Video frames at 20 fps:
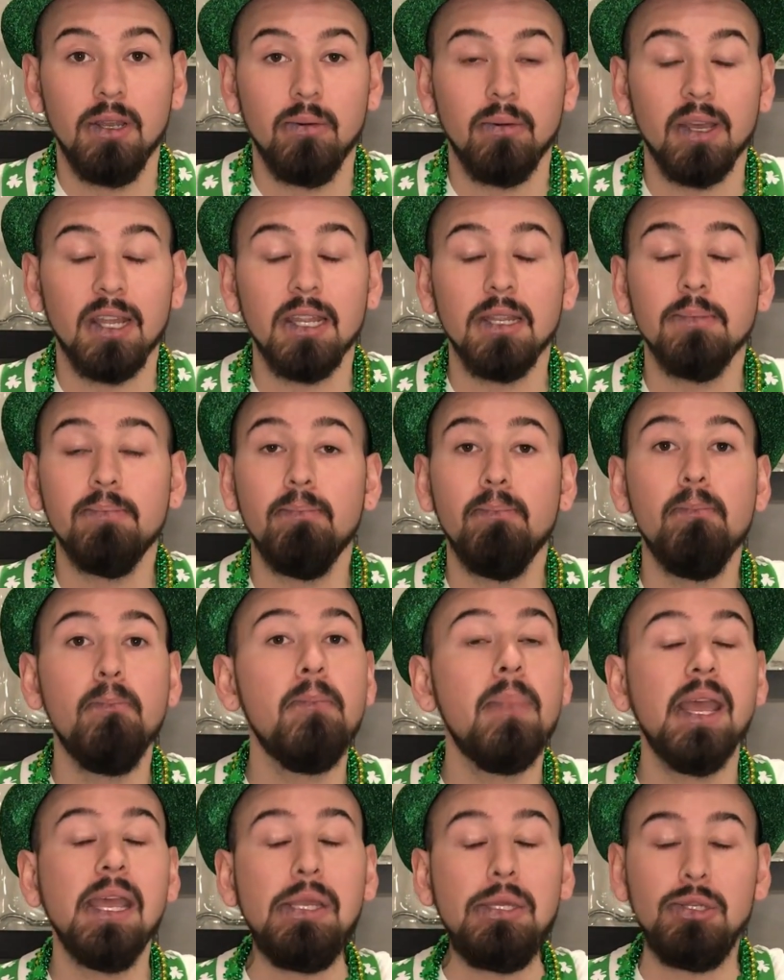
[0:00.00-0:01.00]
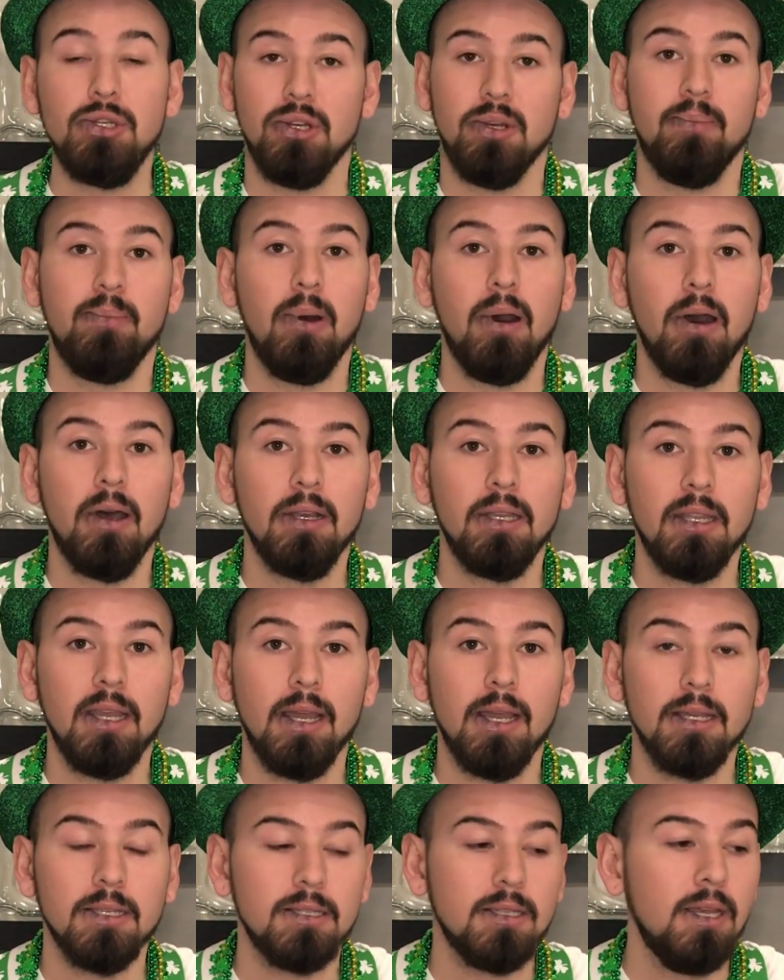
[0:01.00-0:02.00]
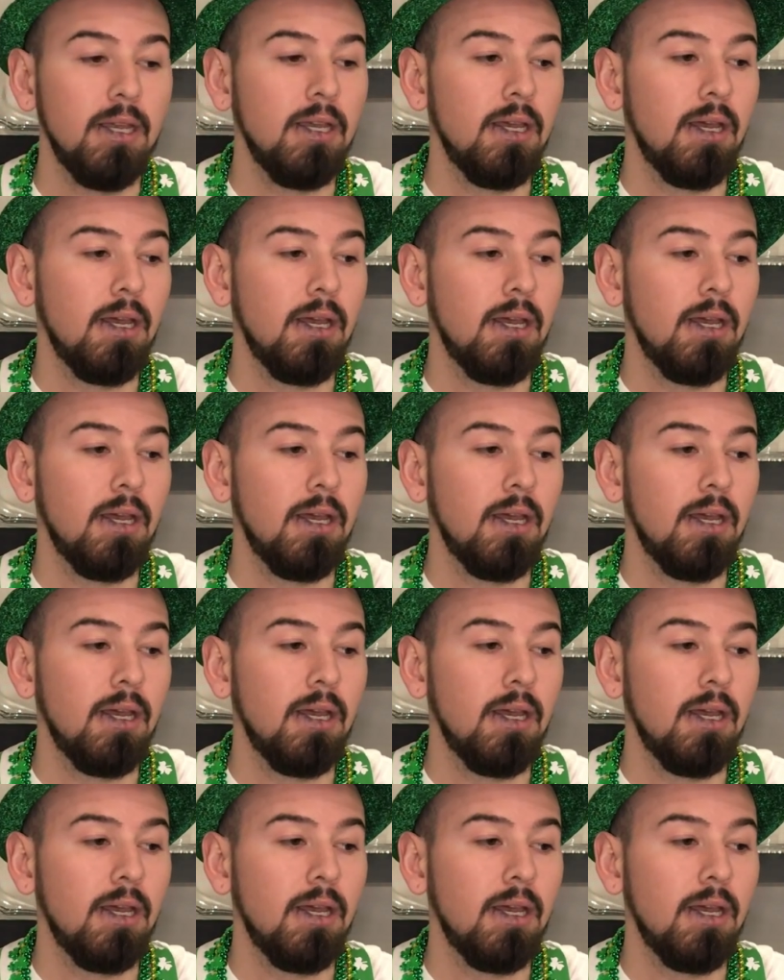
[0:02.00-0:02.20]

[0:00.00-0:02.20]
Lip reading: We had a major podcast